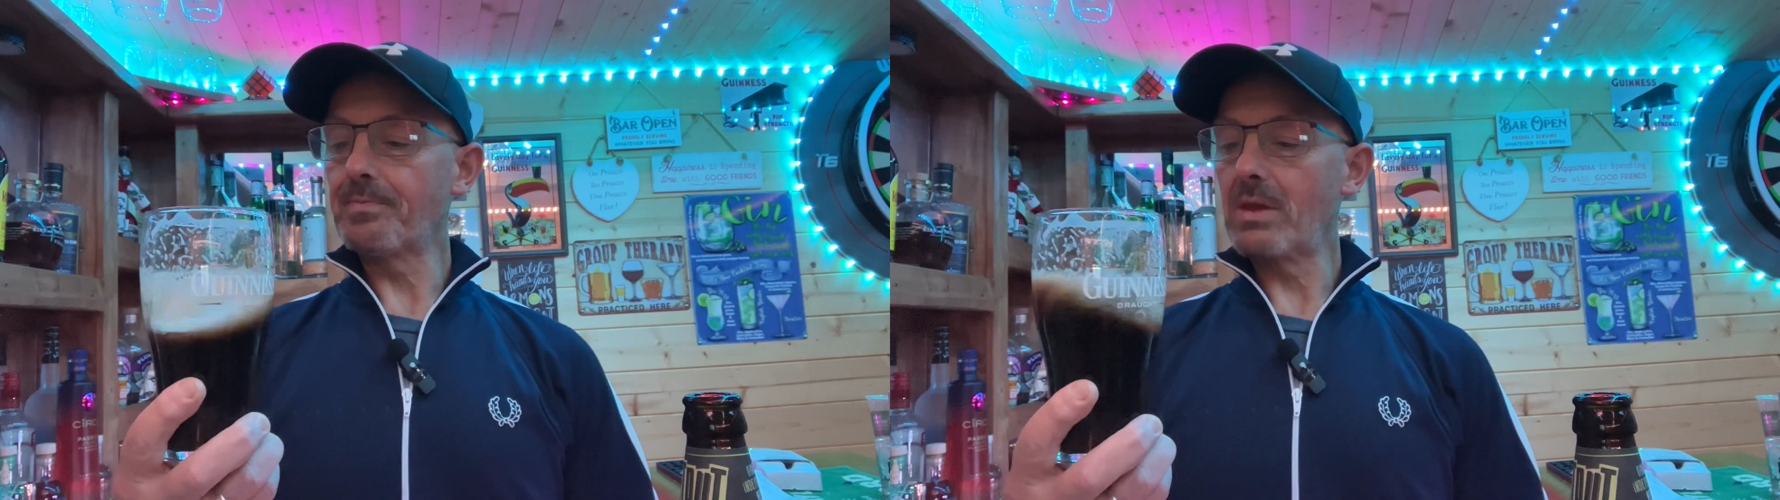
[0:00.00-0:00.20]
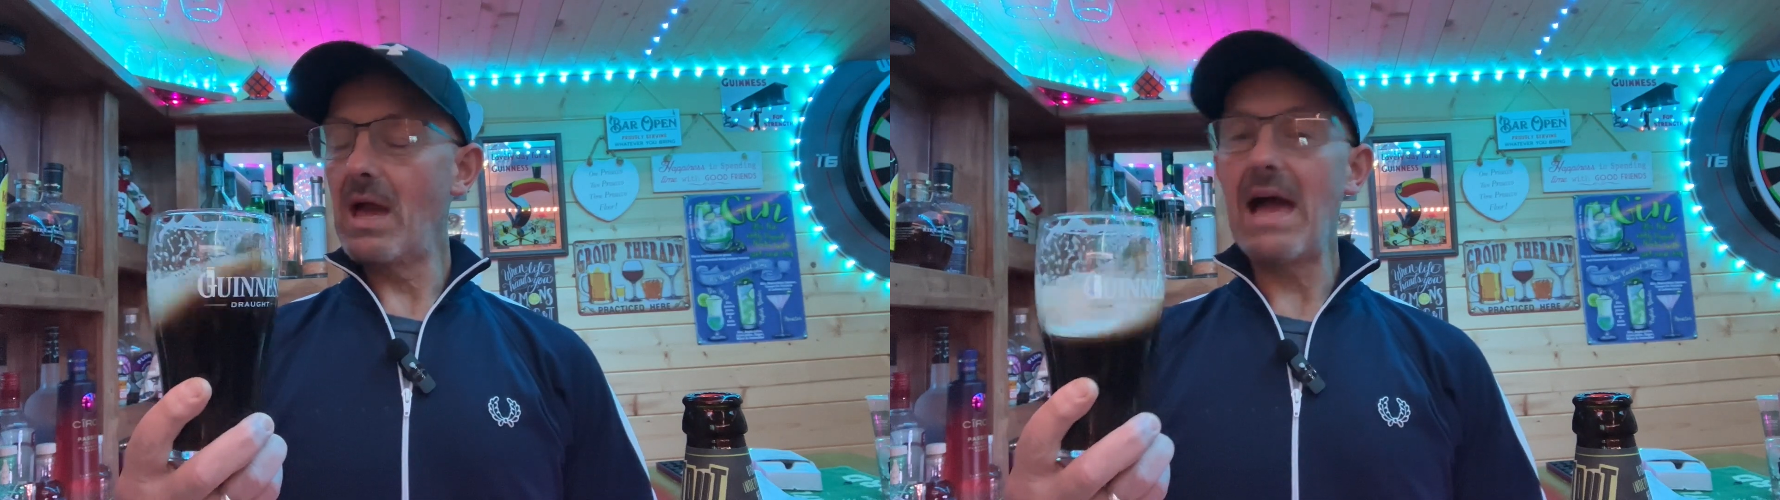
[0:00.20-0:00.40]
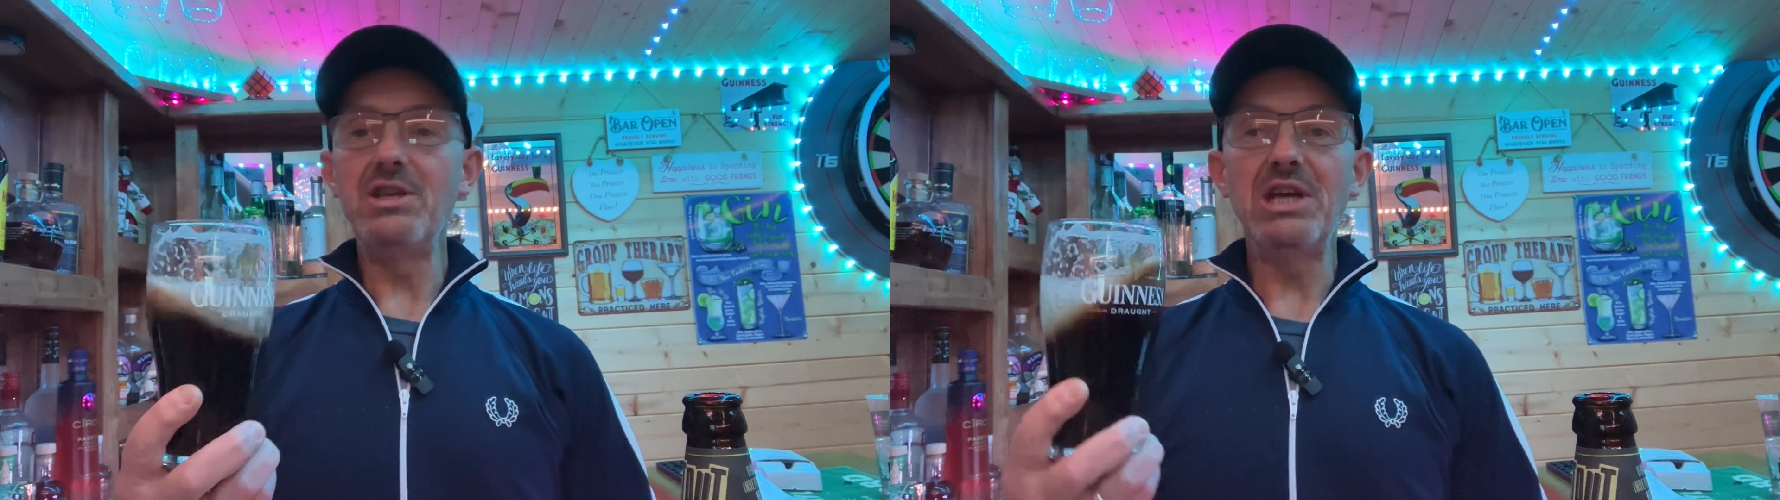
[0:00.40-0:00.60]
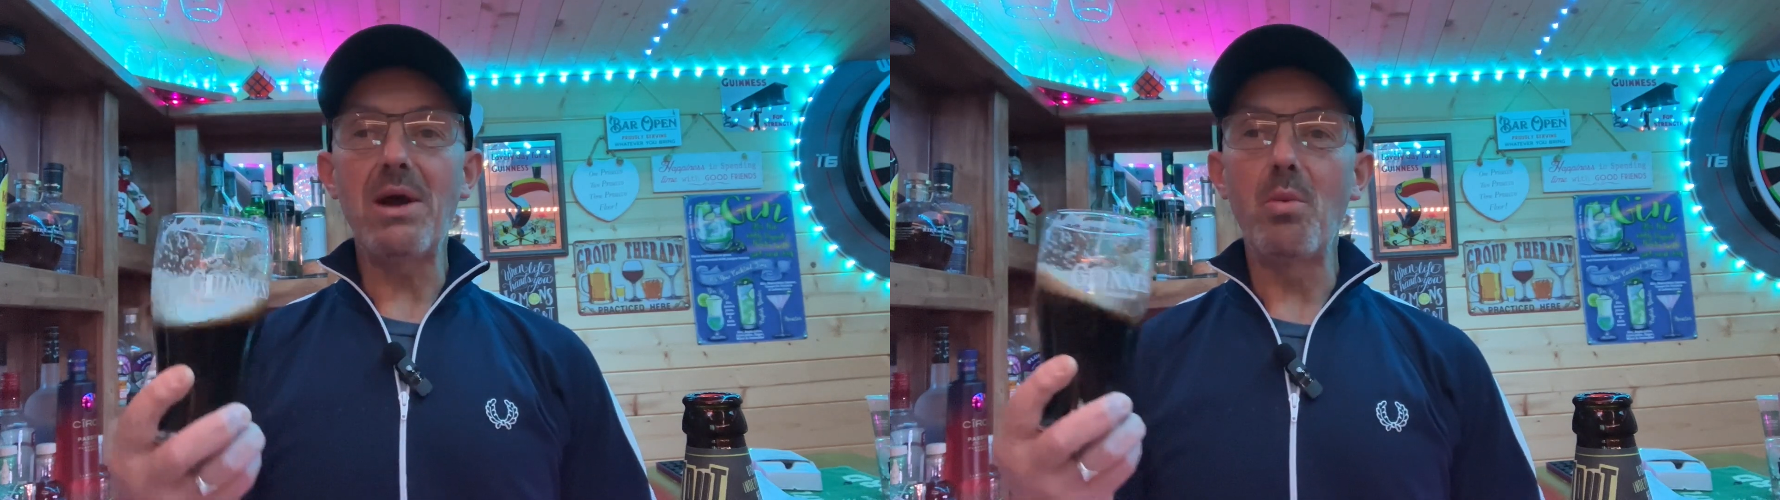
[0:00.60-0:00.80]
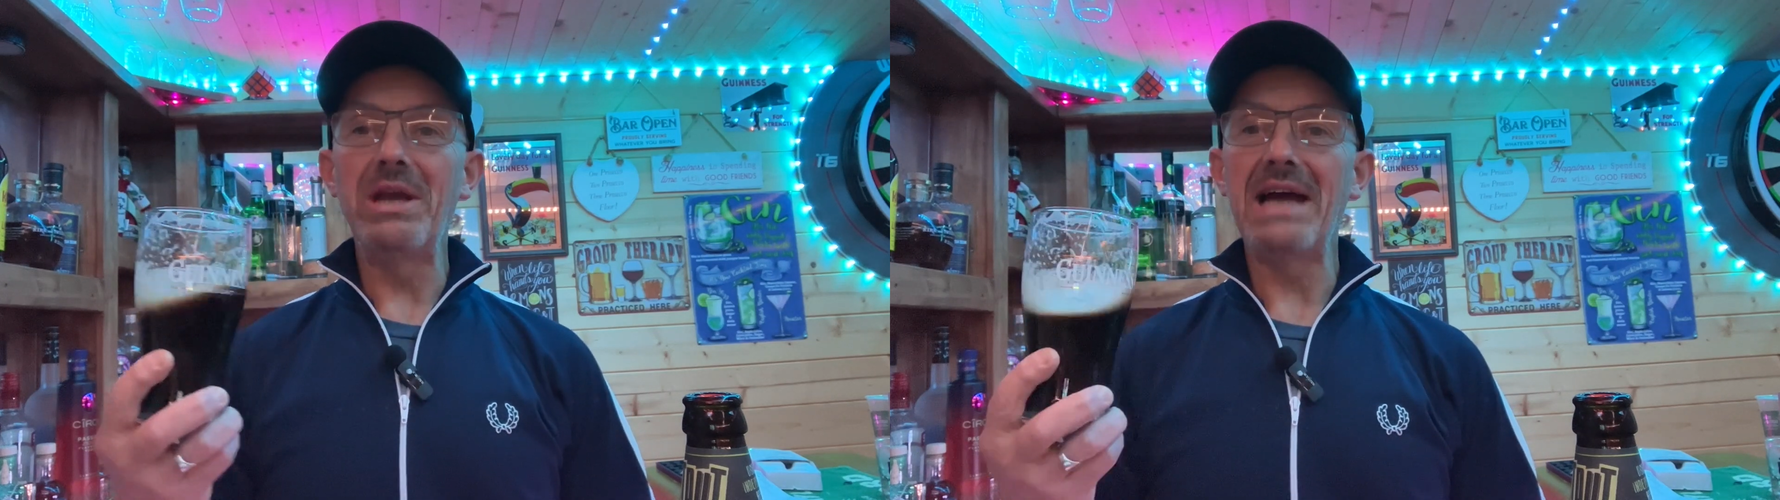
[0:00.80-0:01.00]
And yet
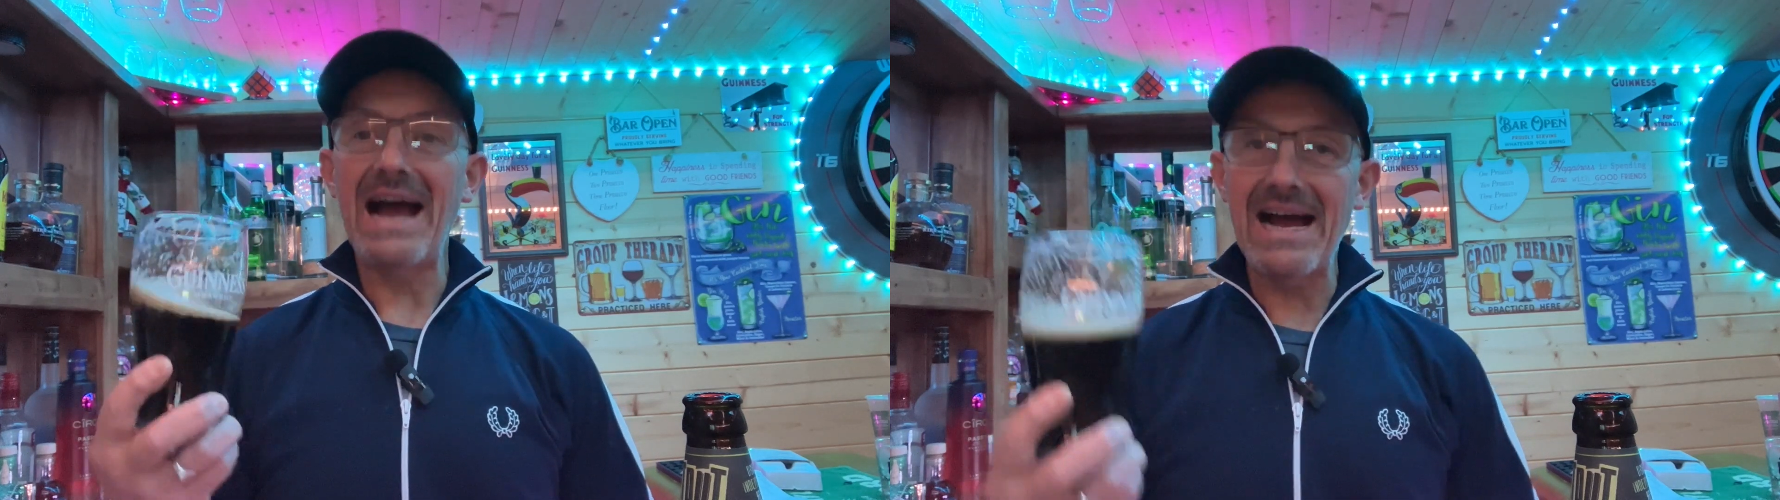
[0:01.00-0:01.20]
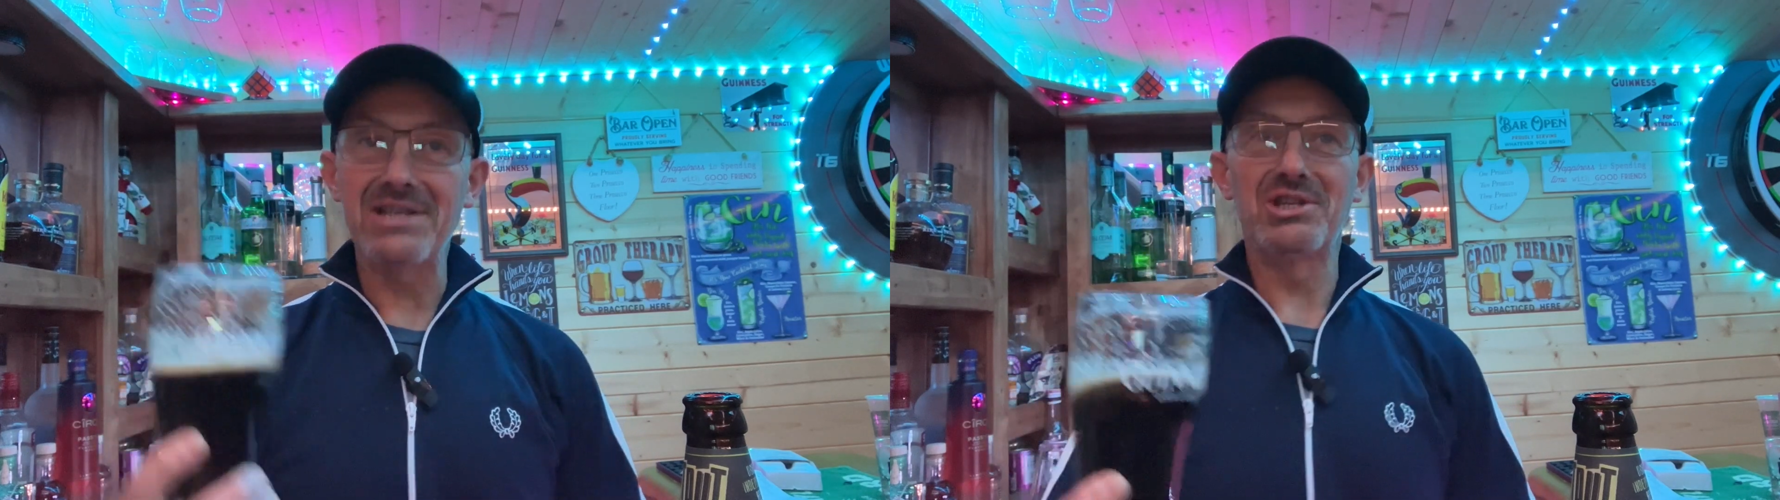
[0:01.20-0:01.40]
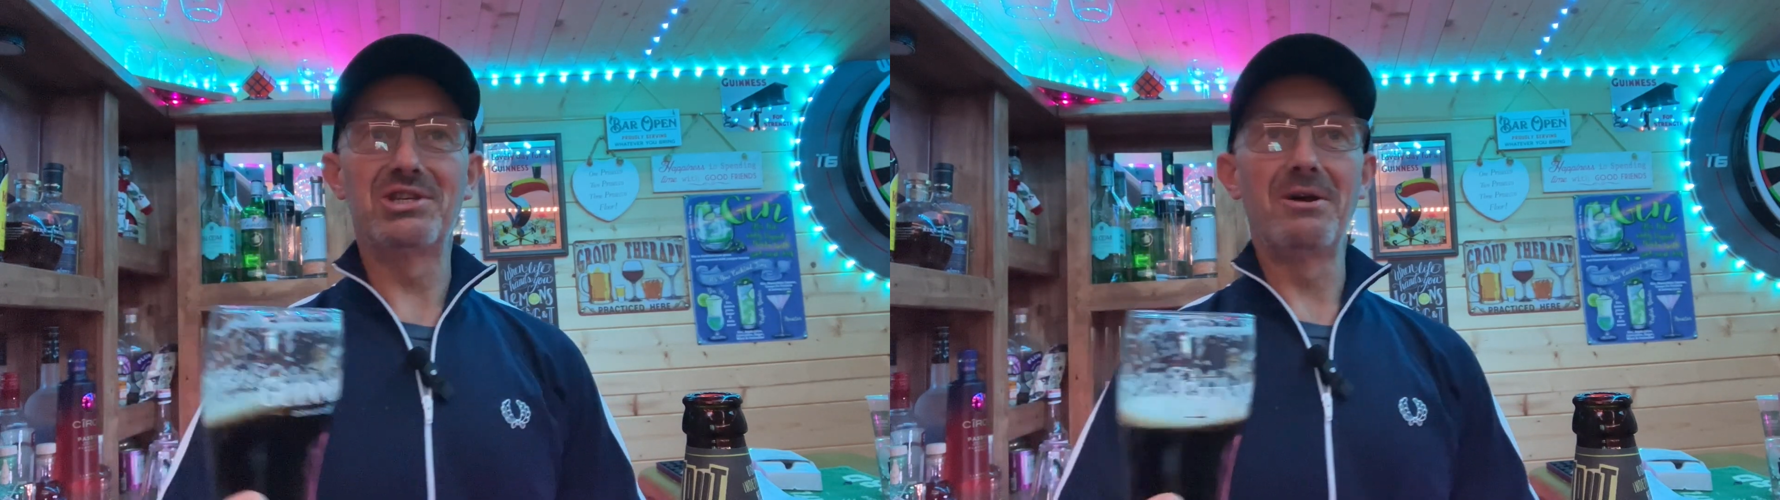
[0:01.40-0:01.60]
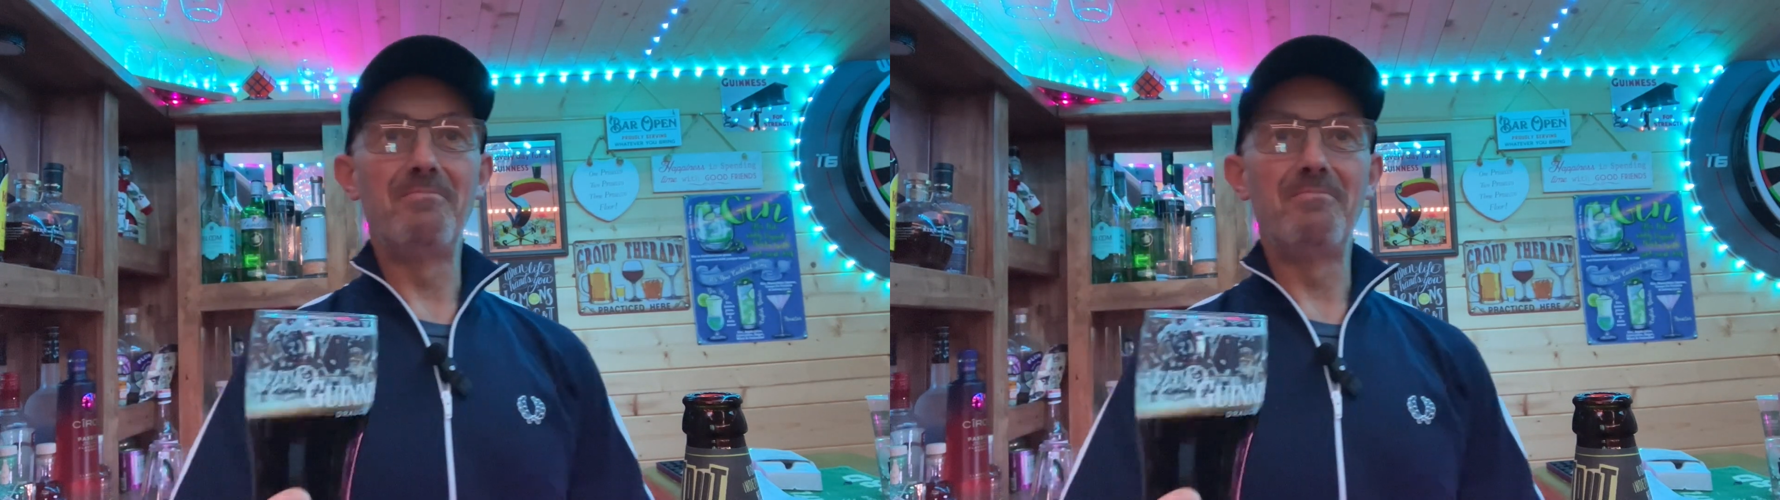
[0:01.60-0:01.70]
when asked